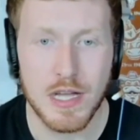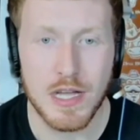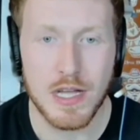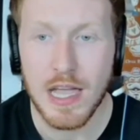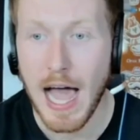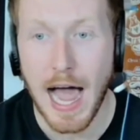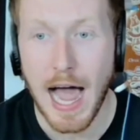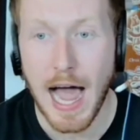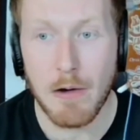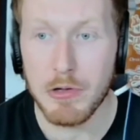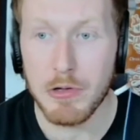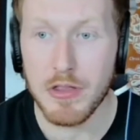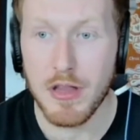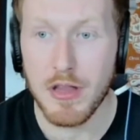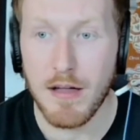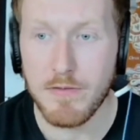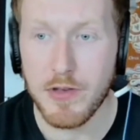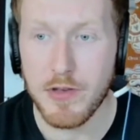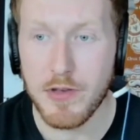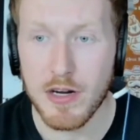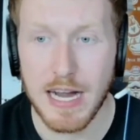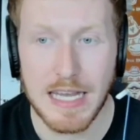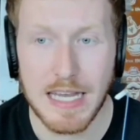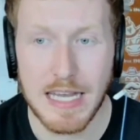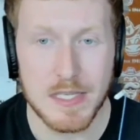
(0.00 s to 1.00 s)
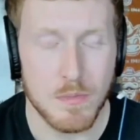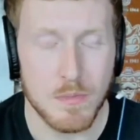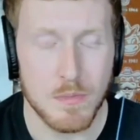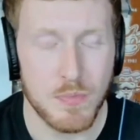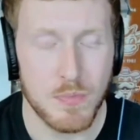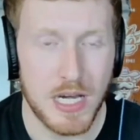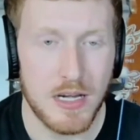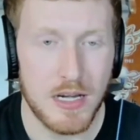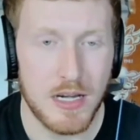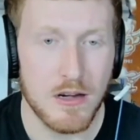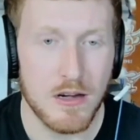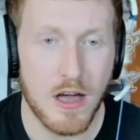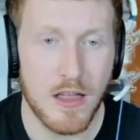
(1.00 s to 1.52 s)
I would love your guys'
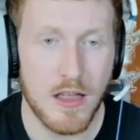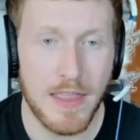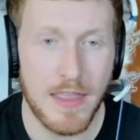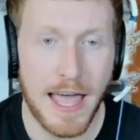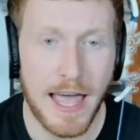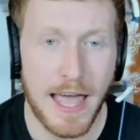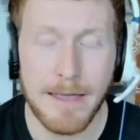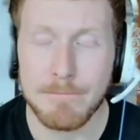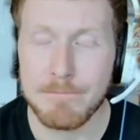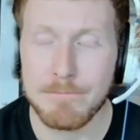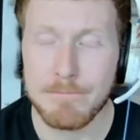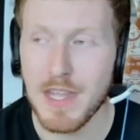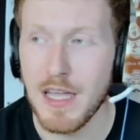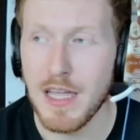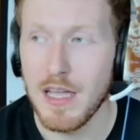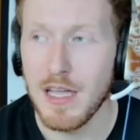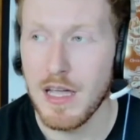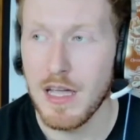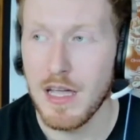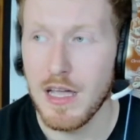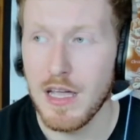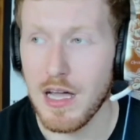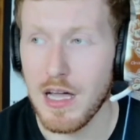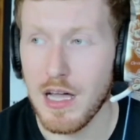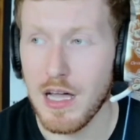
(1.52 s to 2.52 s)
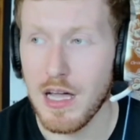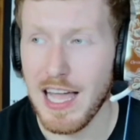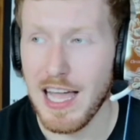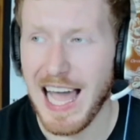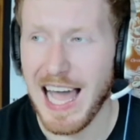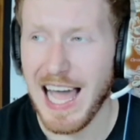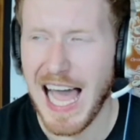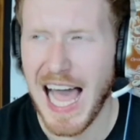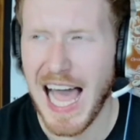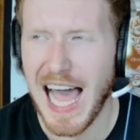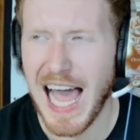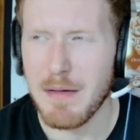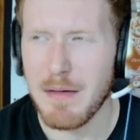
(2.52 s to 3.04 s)
opinion on that.
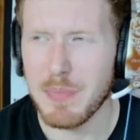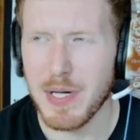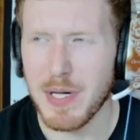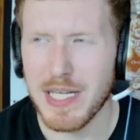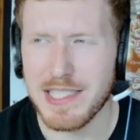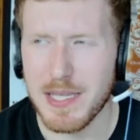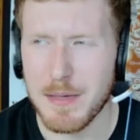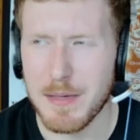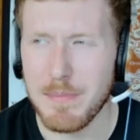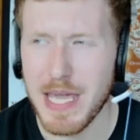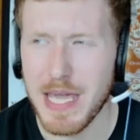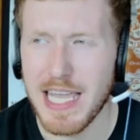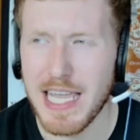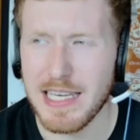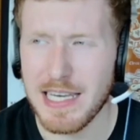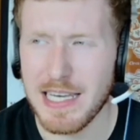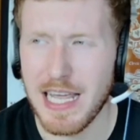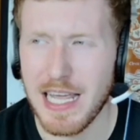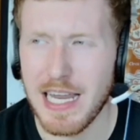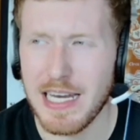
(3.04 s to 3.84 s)
But to me, it did.